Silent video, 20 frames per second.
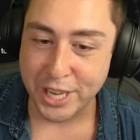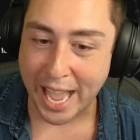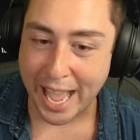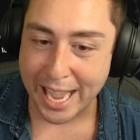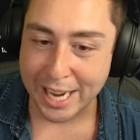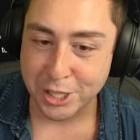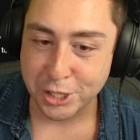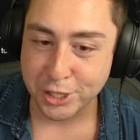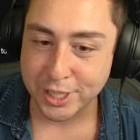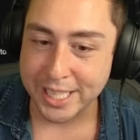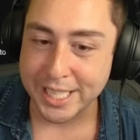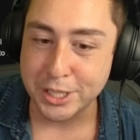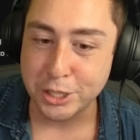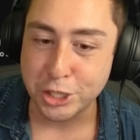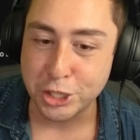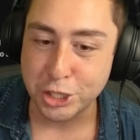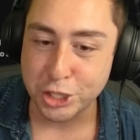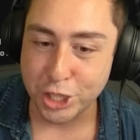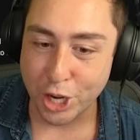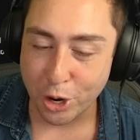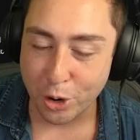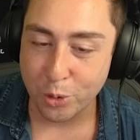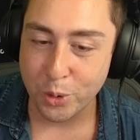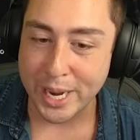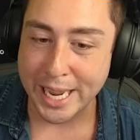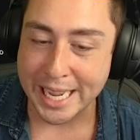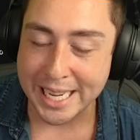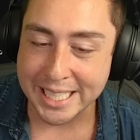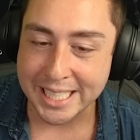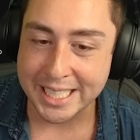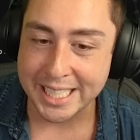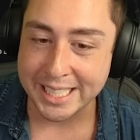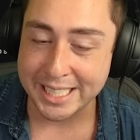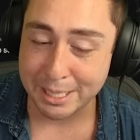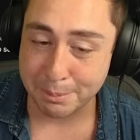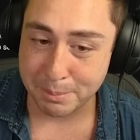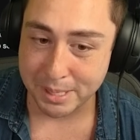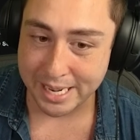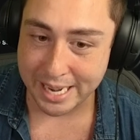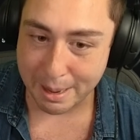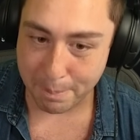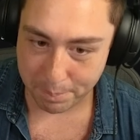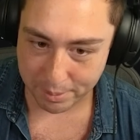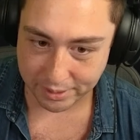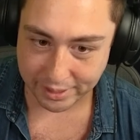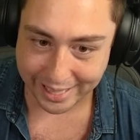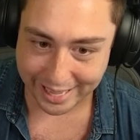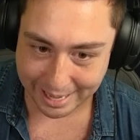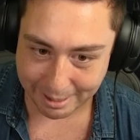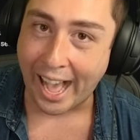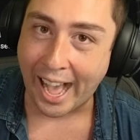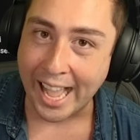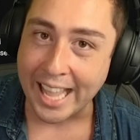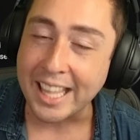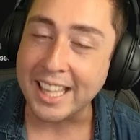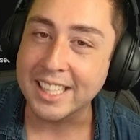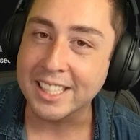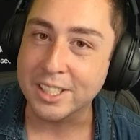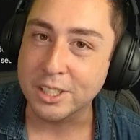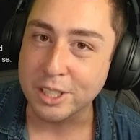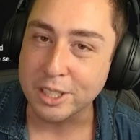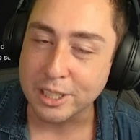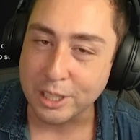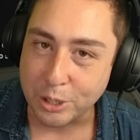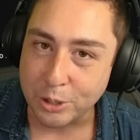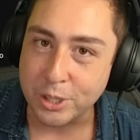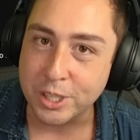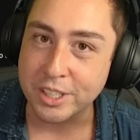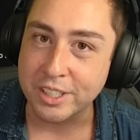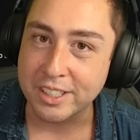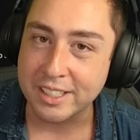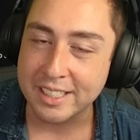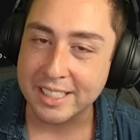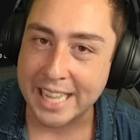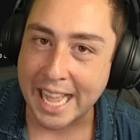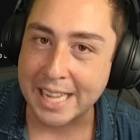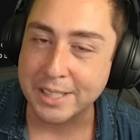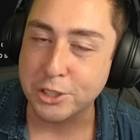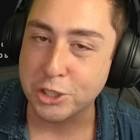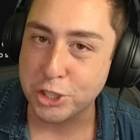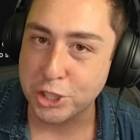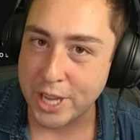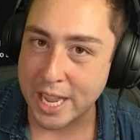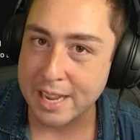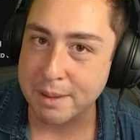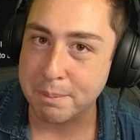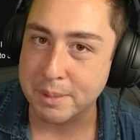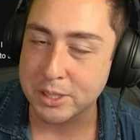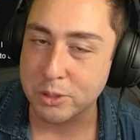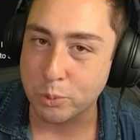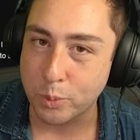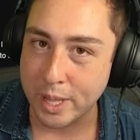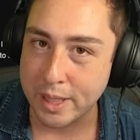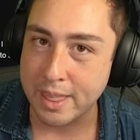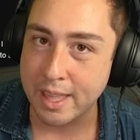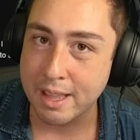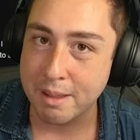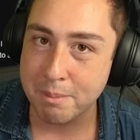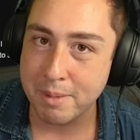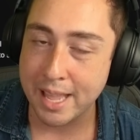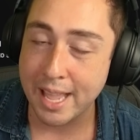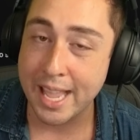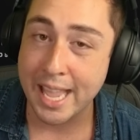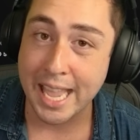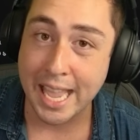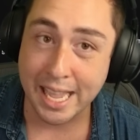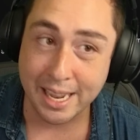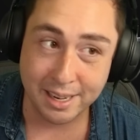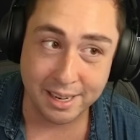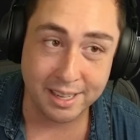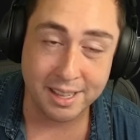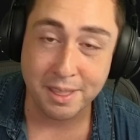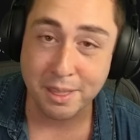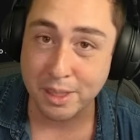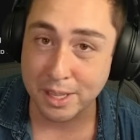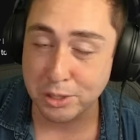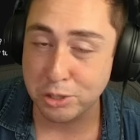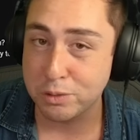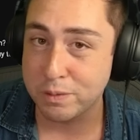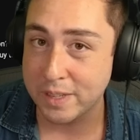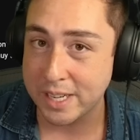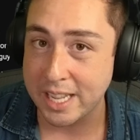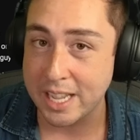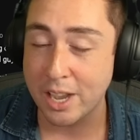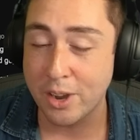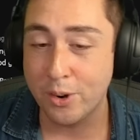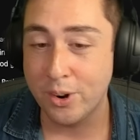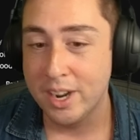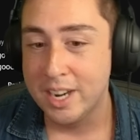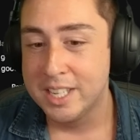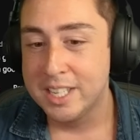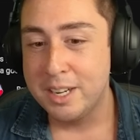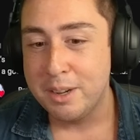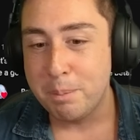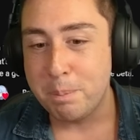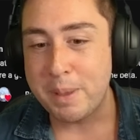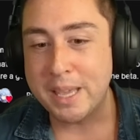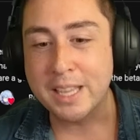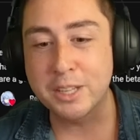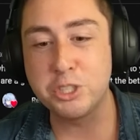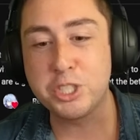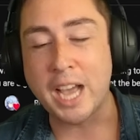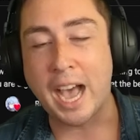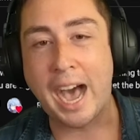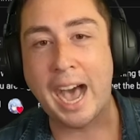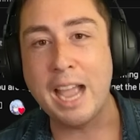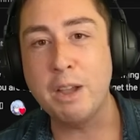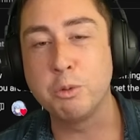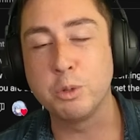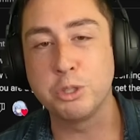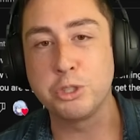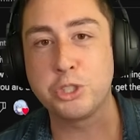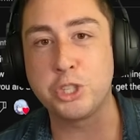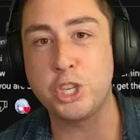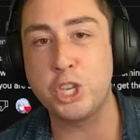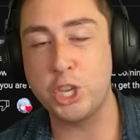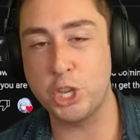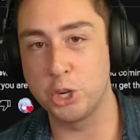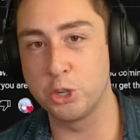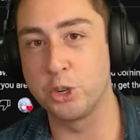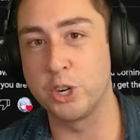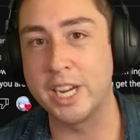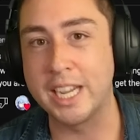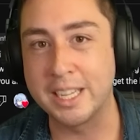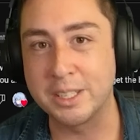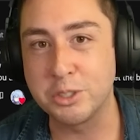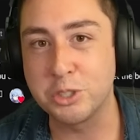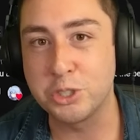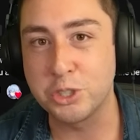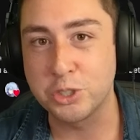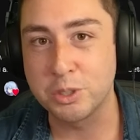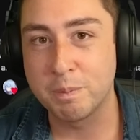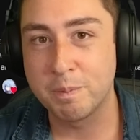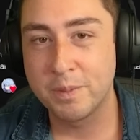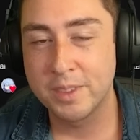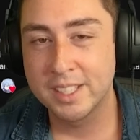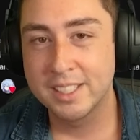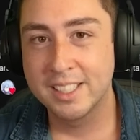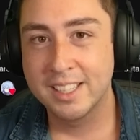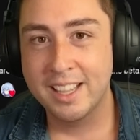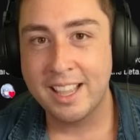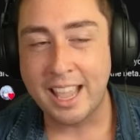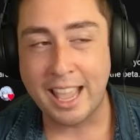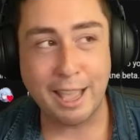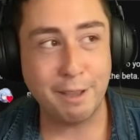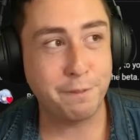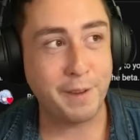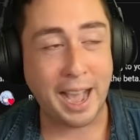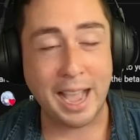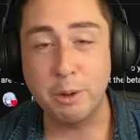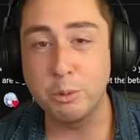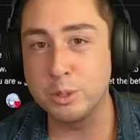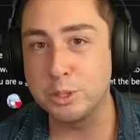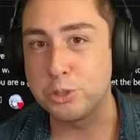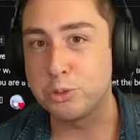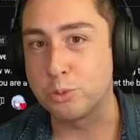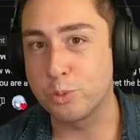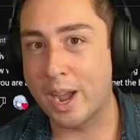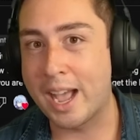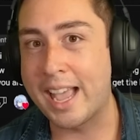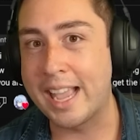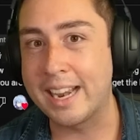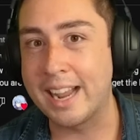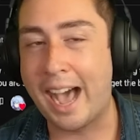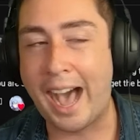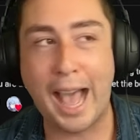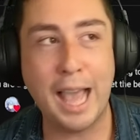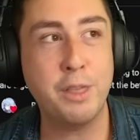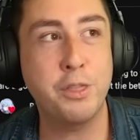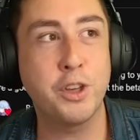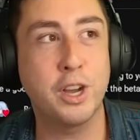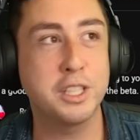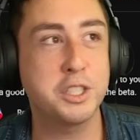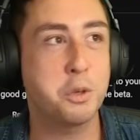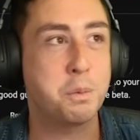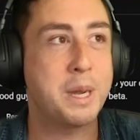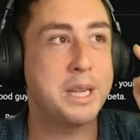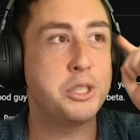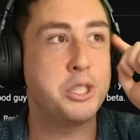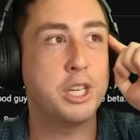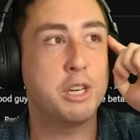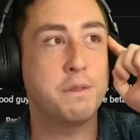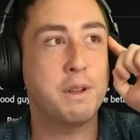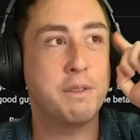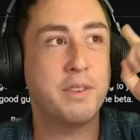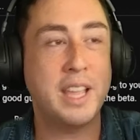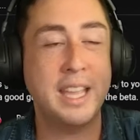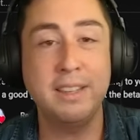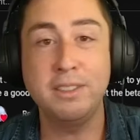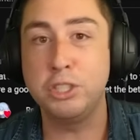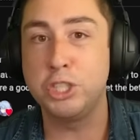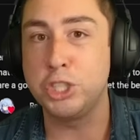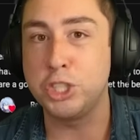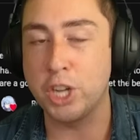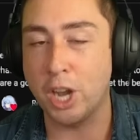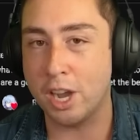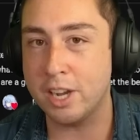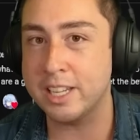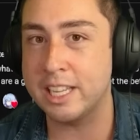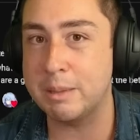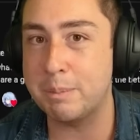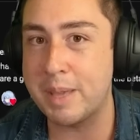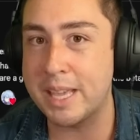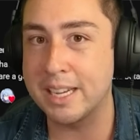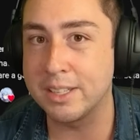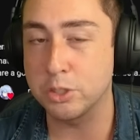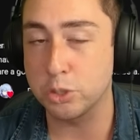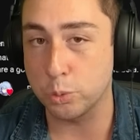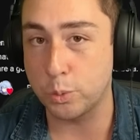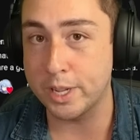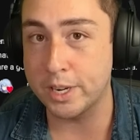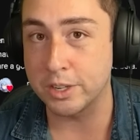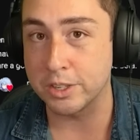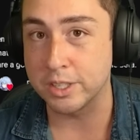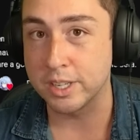actually so easy to manipulate. I included that segment with him in this video because I was curious if I was right. I thought to myself, if he's stalking me on Twitter,